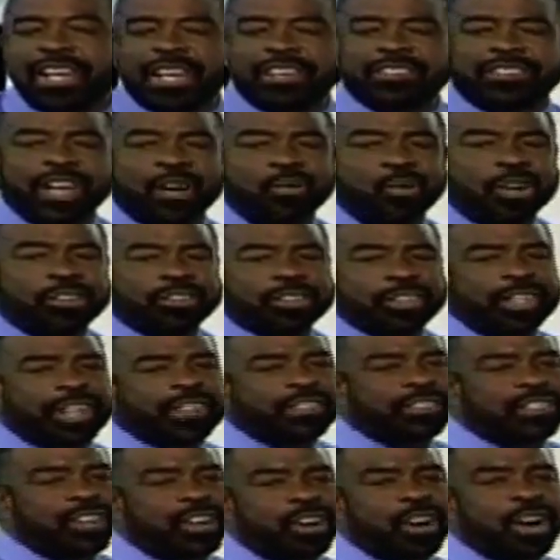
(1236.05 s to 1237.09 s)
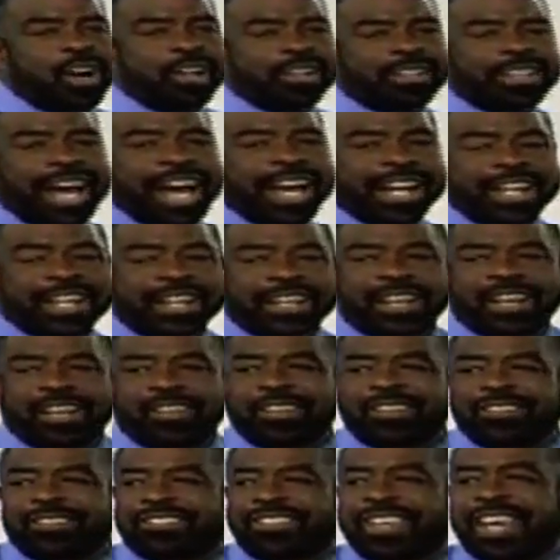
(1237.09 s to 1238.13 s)
He said, I want you to listen to Earl
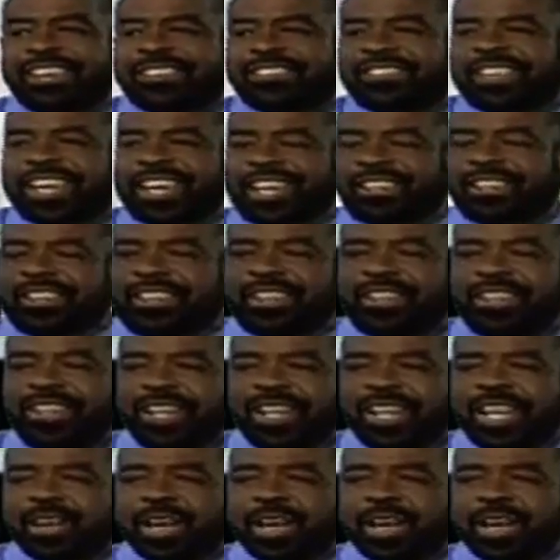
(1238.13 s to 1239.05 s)
Nightingale and Zig Ziglar.